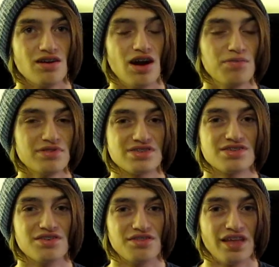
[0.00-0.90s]
up
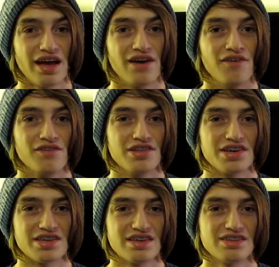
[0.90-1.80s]
until now,
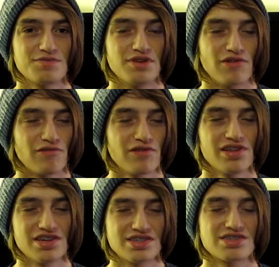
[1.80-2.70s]
it's been a
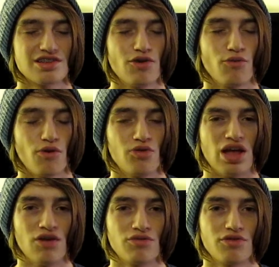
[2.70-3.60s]
really slow
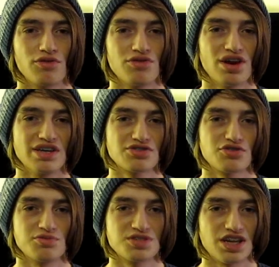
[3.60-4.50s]
rollout for Ice
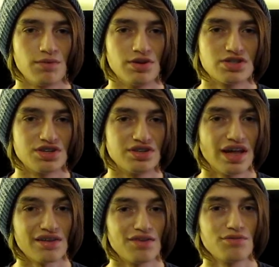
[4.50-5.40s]
Cream Sandwich, and
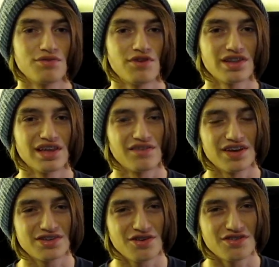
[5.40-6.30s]
now that we finally have
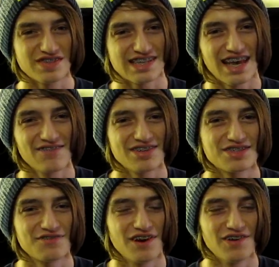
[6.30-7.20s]
Ice Cream
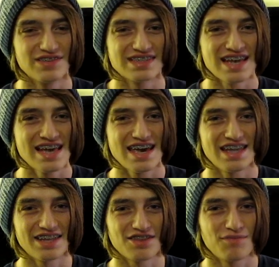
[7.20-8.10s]
Sandwich phones
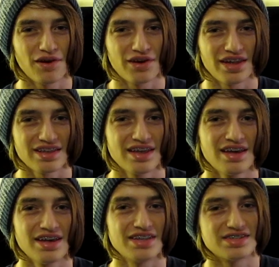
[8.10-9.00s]
hitting the market,
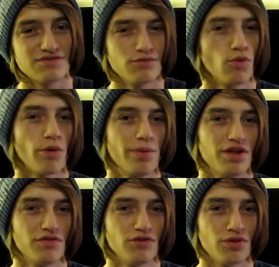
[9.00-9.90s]
it's even more
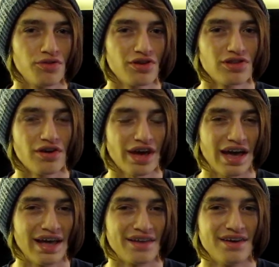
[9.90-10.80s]
pitiful to look
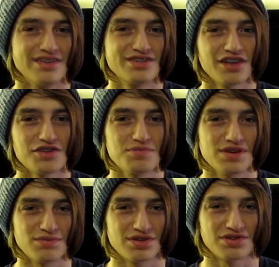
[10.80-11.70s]
at Jelly
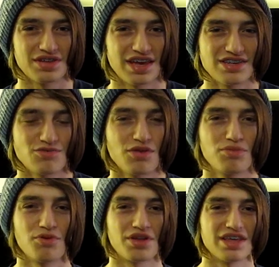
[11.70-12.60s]
Bean, which only has
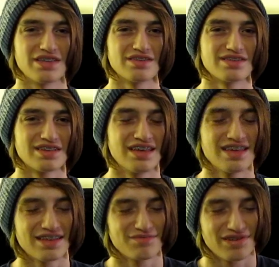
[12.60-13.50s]

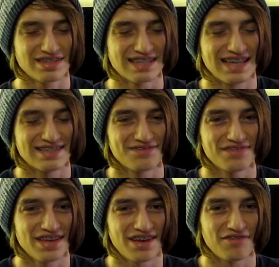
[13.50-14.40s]
1.8% of
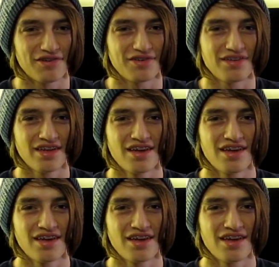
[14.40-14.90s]
the Android